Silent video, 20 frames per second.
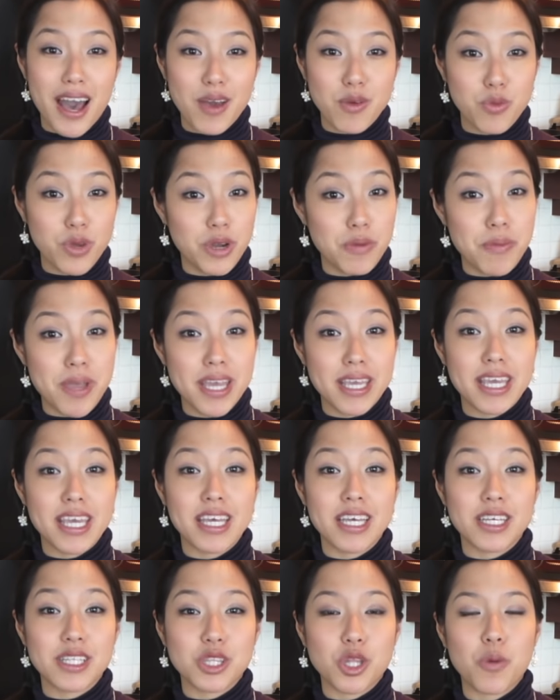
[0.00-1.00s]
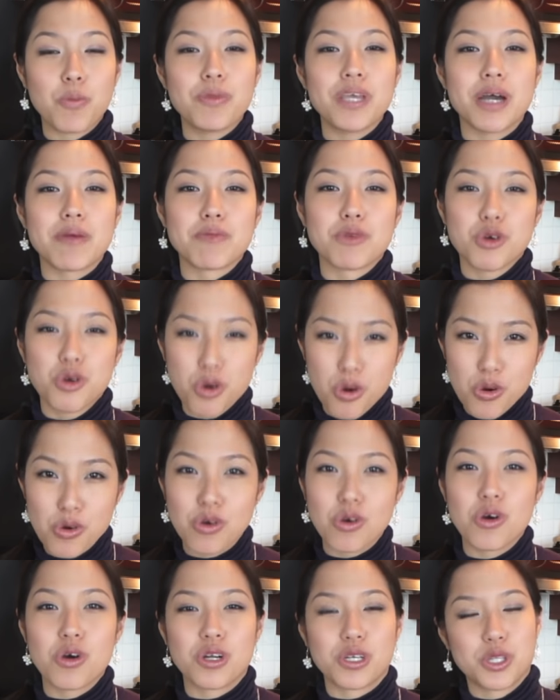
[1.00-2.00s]
we're making tom yum
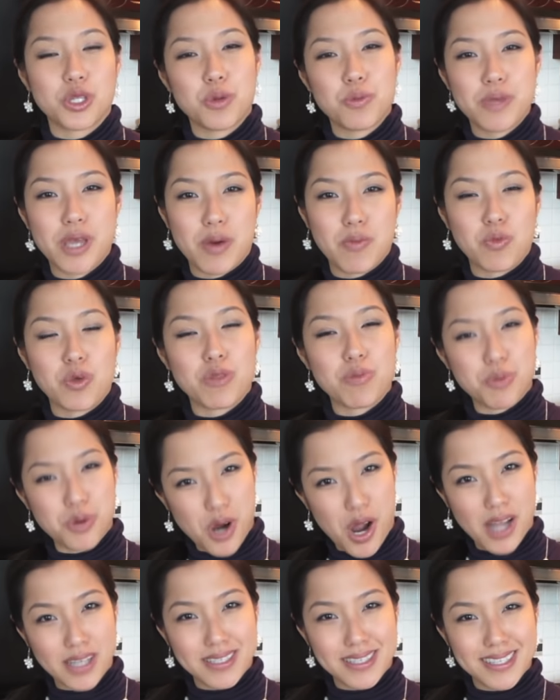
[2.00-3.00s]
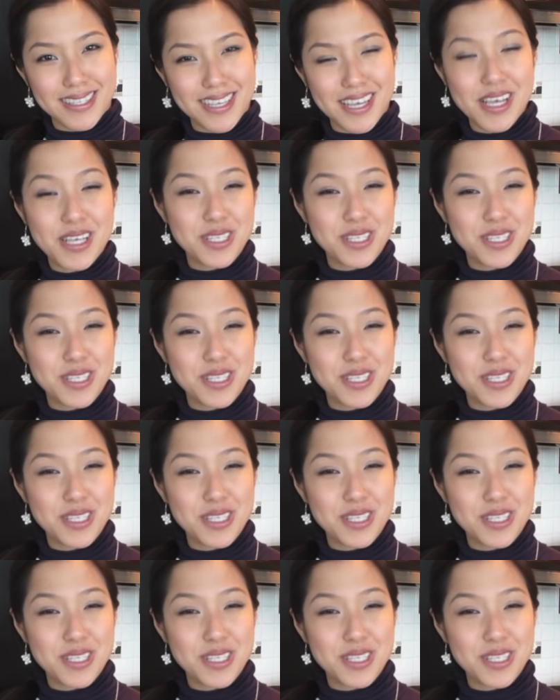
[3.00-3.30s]
goong, or tom yum with prawns.